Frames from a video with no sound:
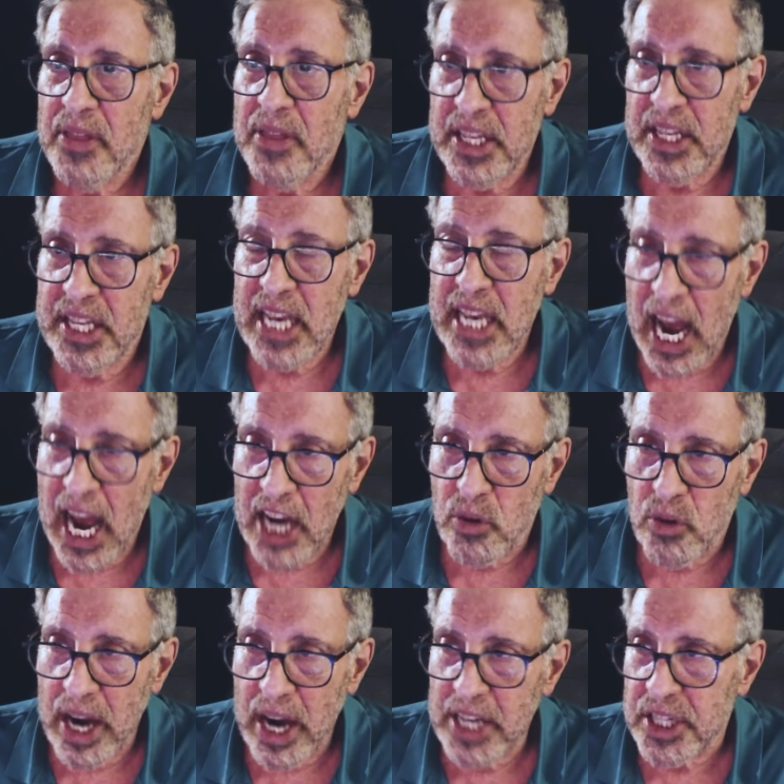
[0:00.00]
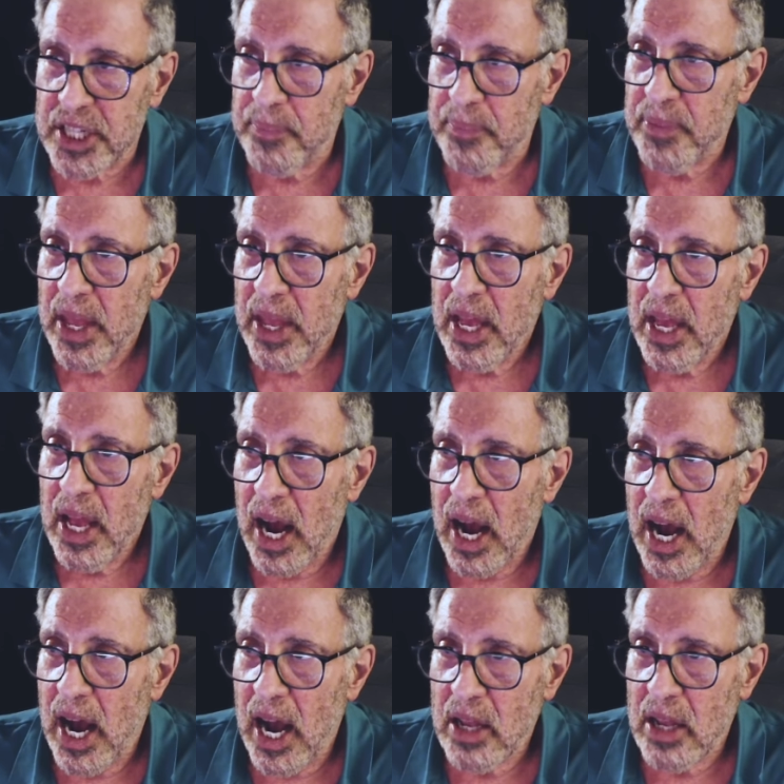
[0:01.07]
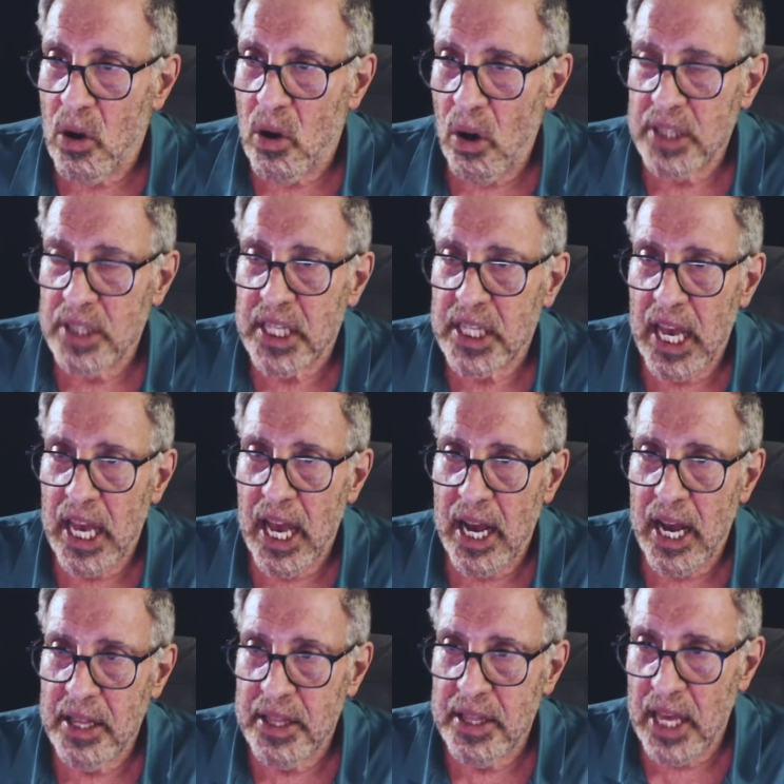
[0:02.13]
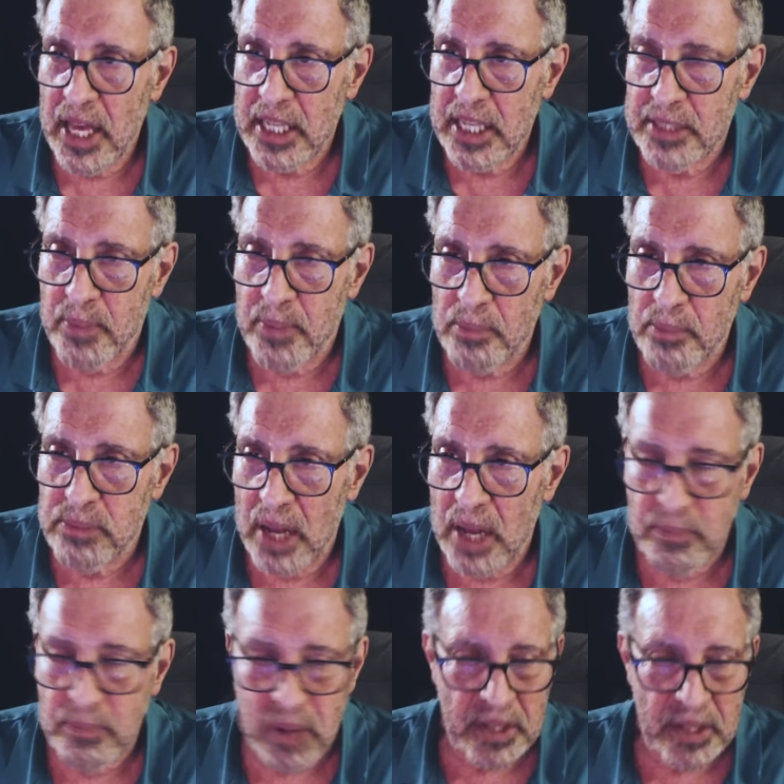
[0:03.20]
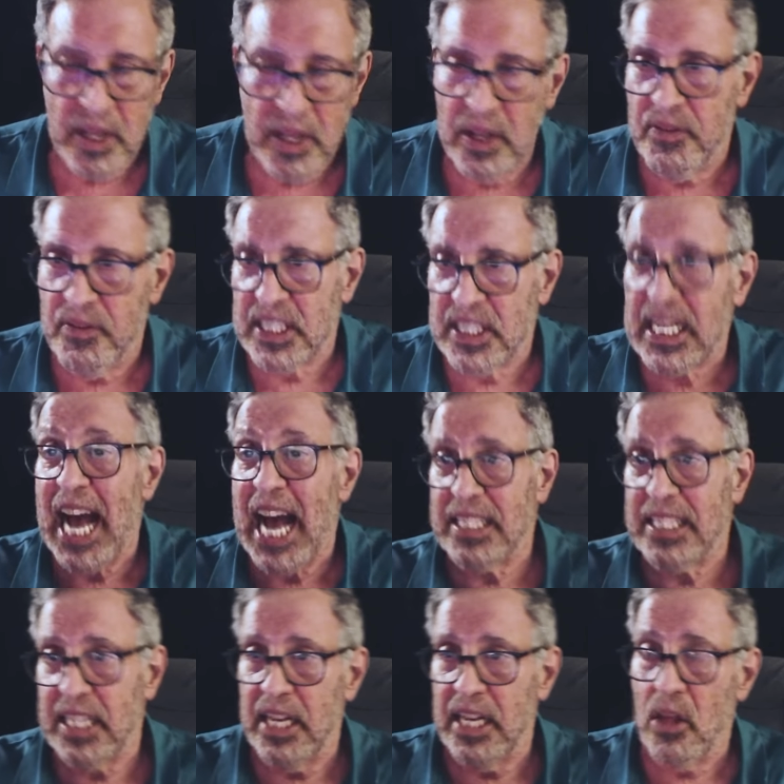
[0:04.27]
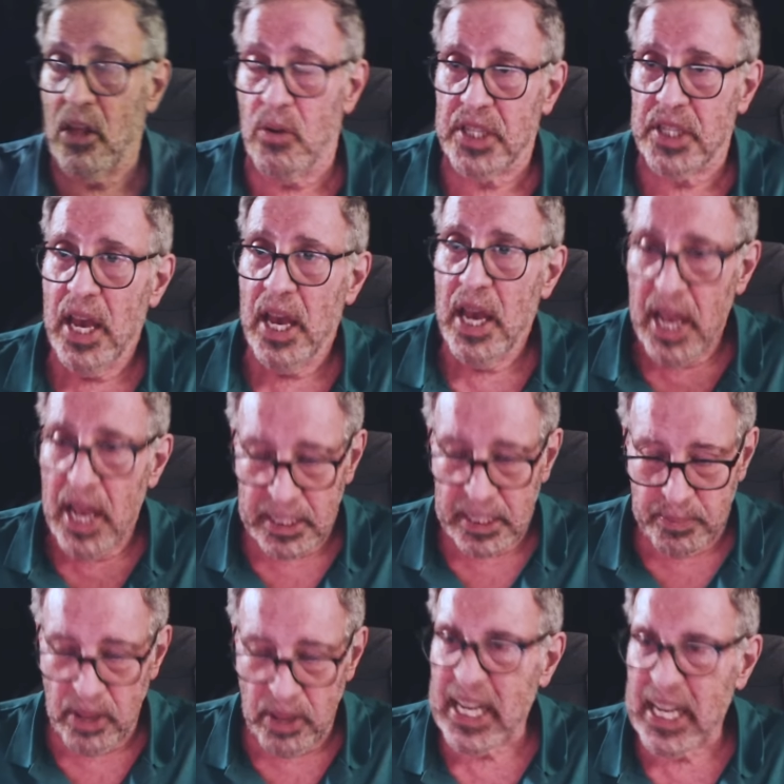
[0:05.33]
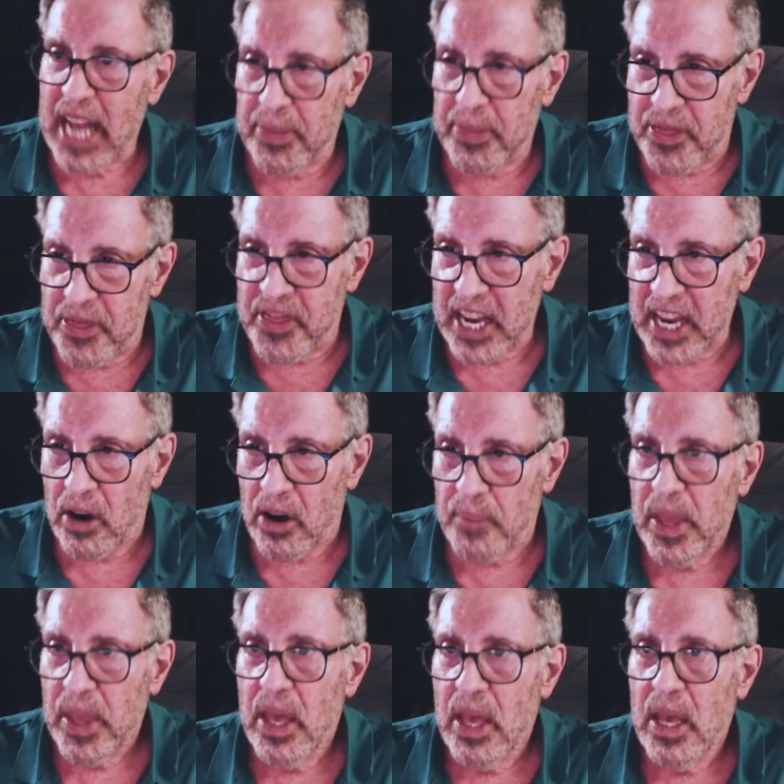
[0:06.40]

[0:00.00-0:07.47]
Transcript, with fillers: The dehydration uh, caused uh, his blood, blood viscosity. In other words, his blood got thicker.